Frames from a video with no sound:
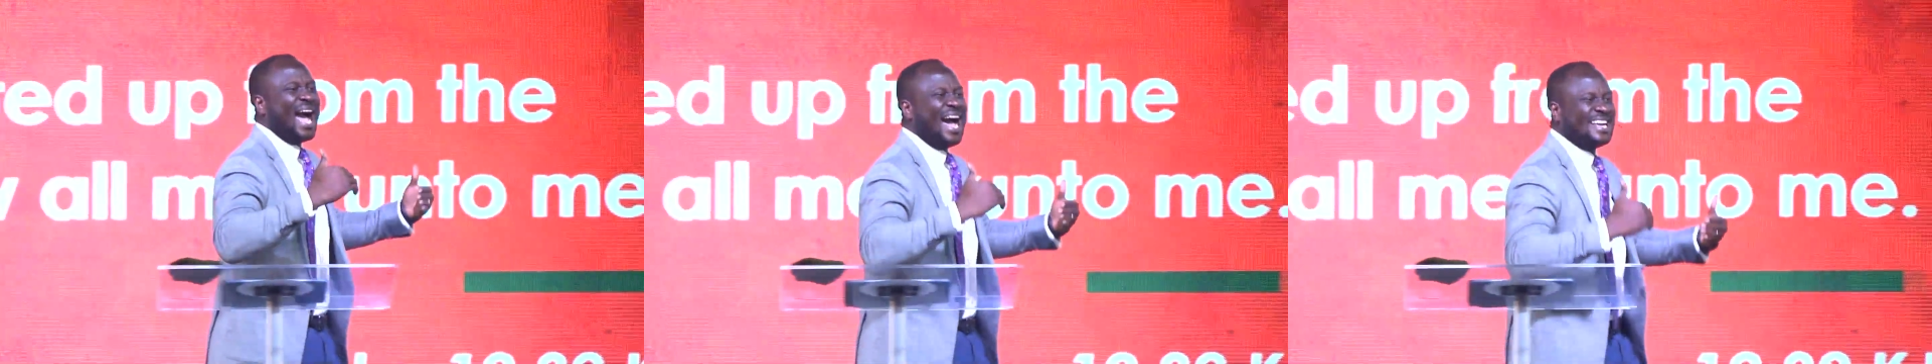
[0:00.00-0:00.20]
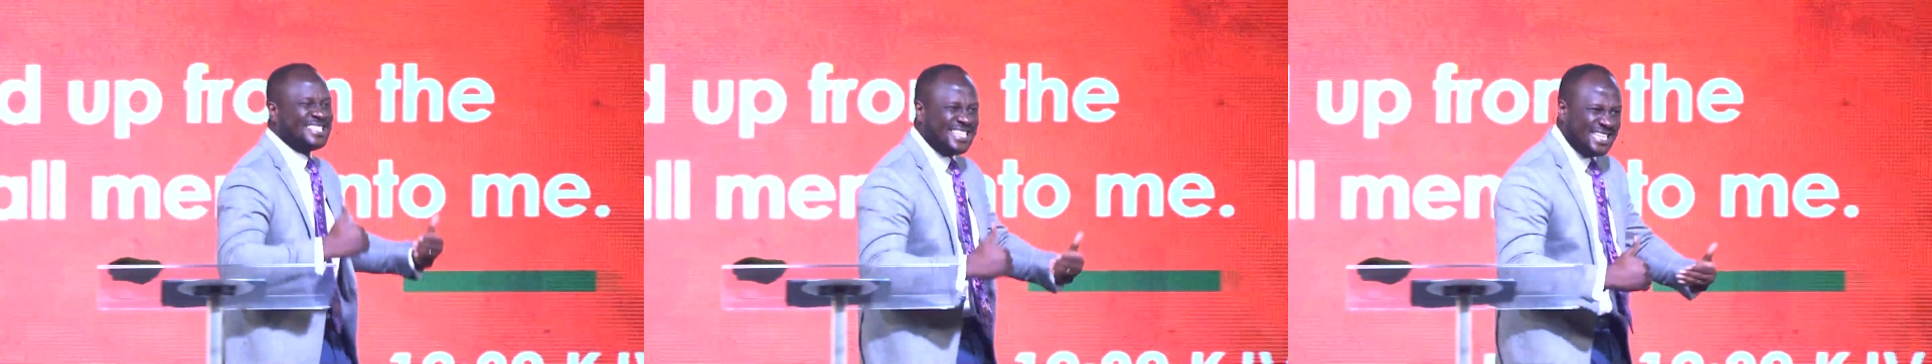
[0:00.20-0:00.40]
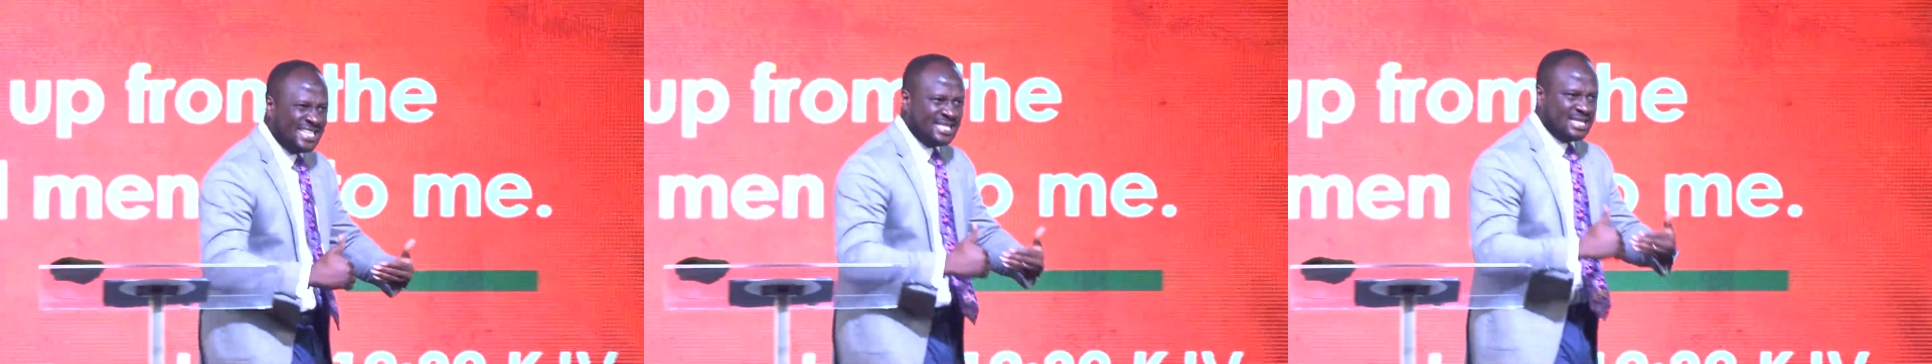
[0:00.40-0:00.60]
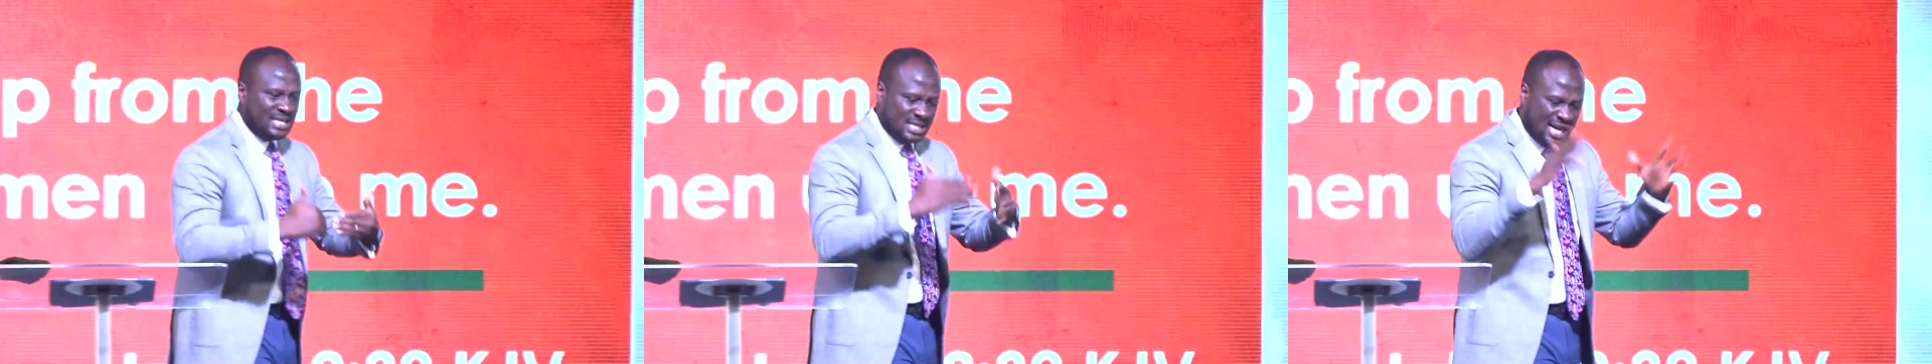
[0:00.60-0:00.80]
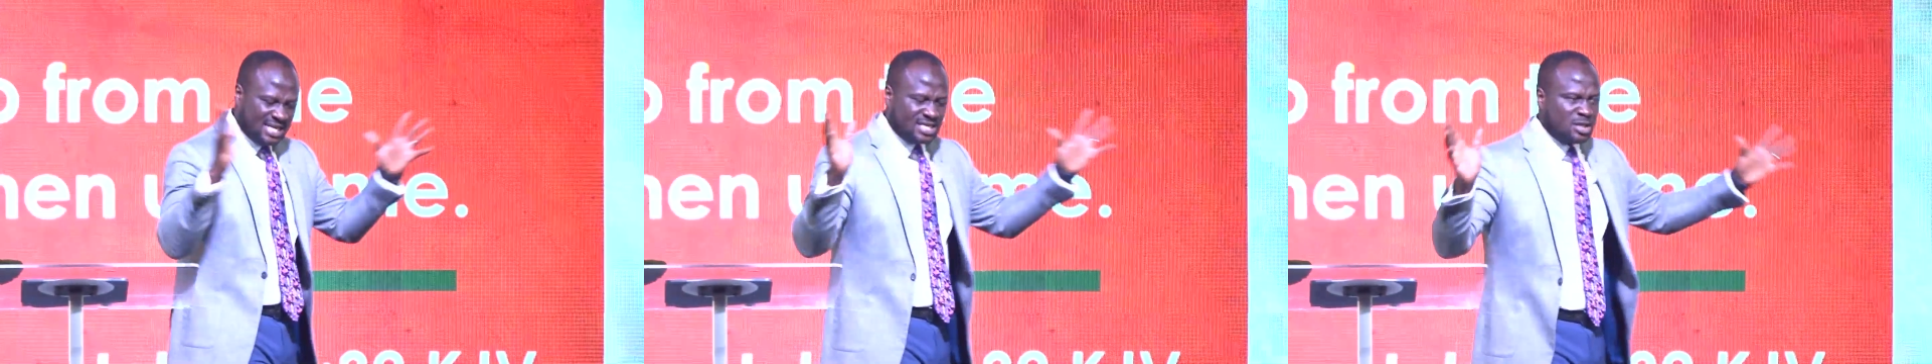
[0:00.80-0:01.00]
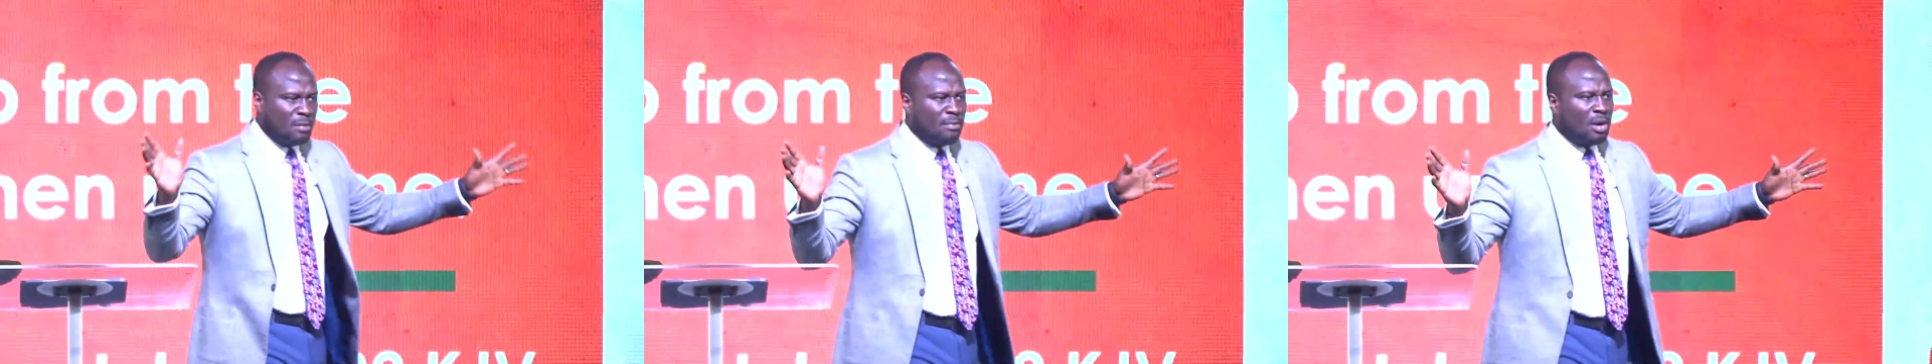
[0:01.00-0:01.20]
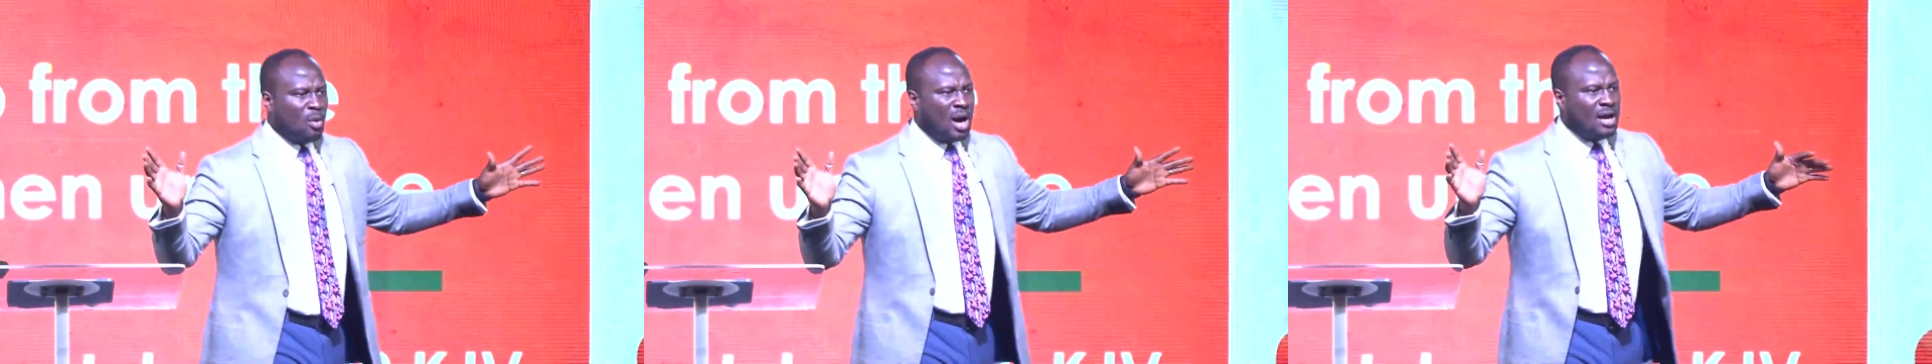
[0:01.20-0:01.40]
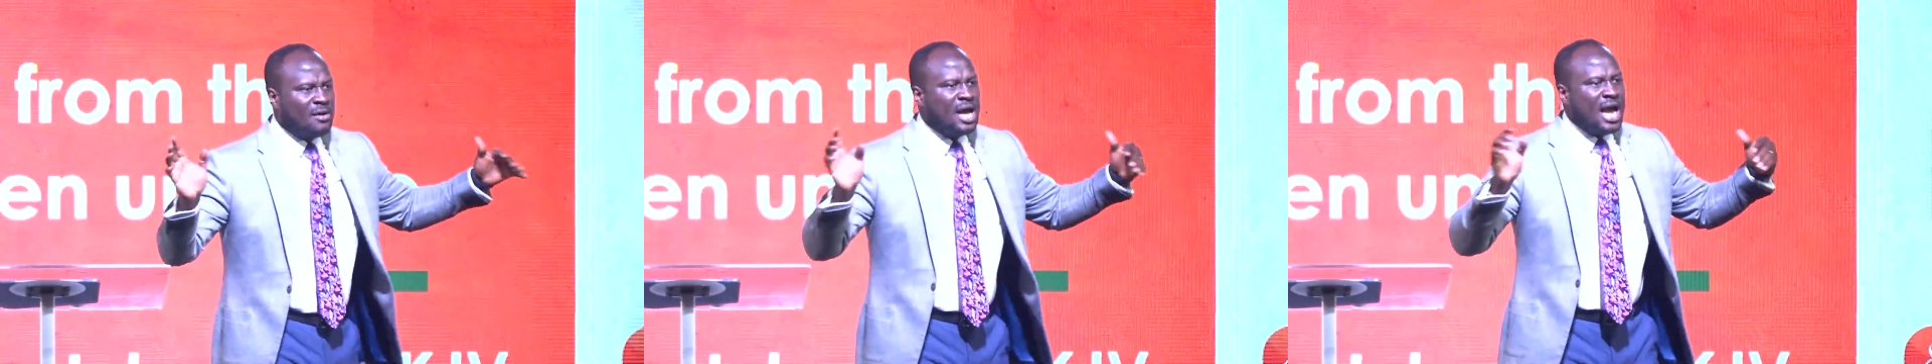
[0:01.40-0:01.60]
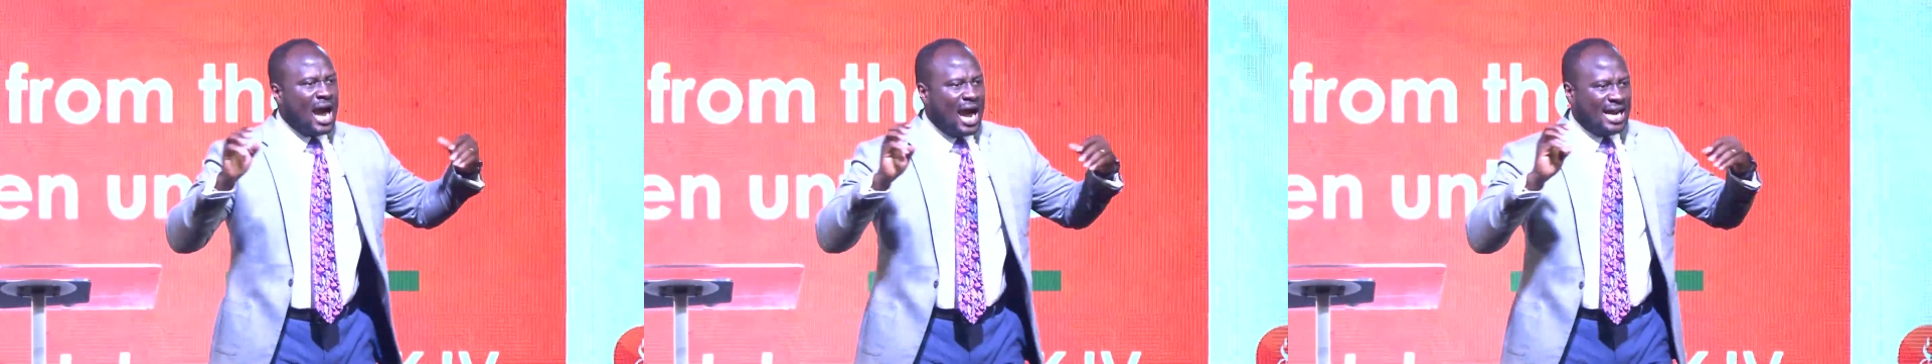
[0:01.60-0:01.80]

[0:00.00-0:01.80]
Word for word: And then that's number one.